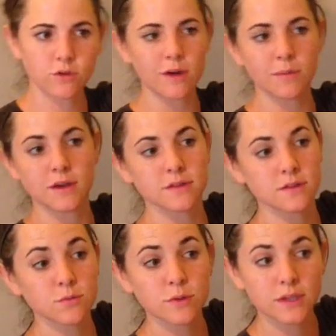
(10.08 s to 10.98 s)
great because
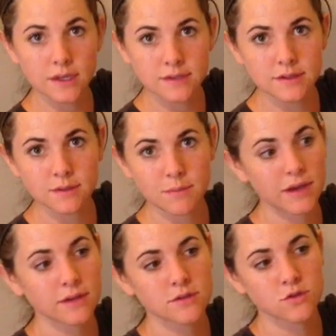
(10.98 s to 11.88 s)
it's really easy to
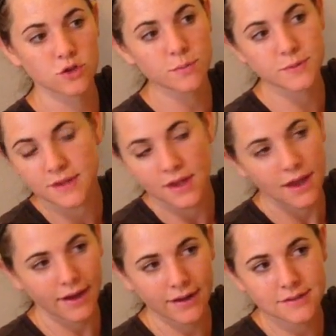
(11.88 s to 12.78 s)
make into strips.
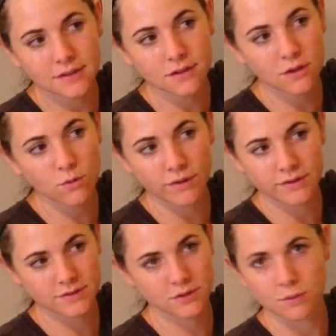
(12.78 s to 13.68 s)
And ideally you
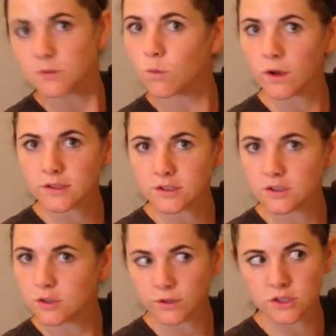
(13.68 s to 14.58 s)
want these strips one to
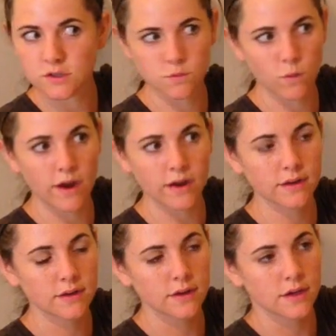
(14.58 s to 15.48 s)
two inches
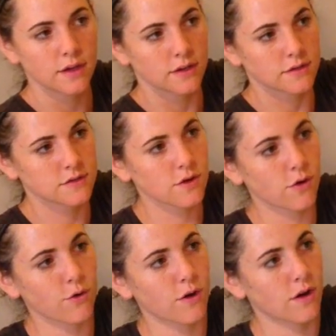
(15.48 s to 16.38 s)
wide. So
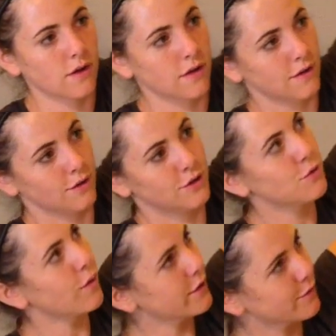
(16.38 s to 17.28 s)

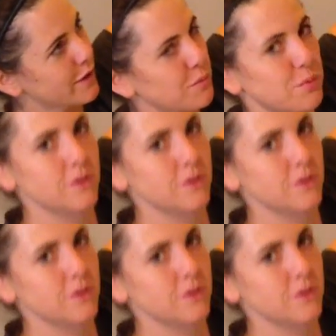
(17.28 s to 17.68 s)
you want to rip,